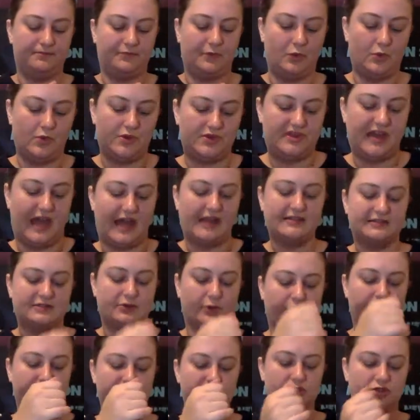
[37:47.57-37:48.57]
with that
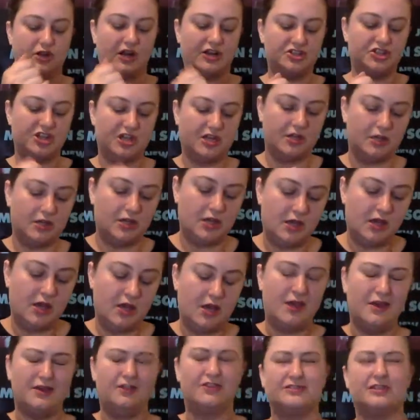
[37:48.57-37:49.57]
sort of stretching.
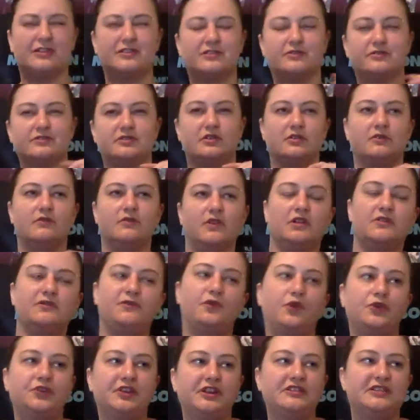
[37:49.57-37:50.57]
There's also certain like
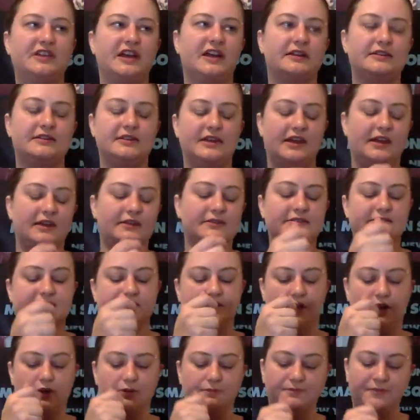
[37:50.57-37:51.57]
folding techniques.
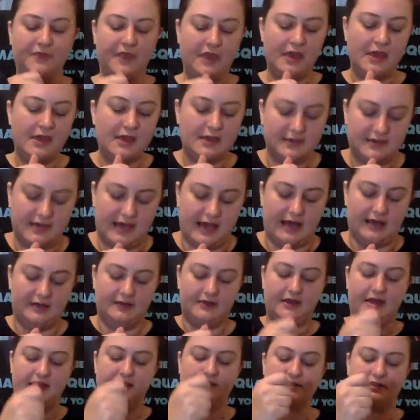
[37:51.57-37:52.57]
So yeah,
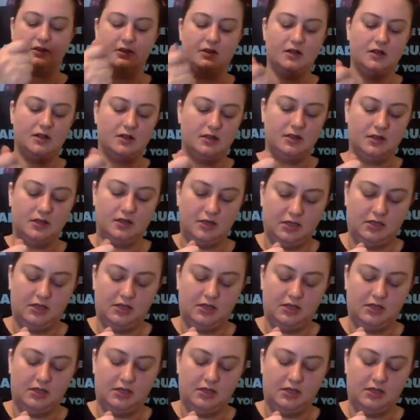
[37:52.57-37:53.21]
it's all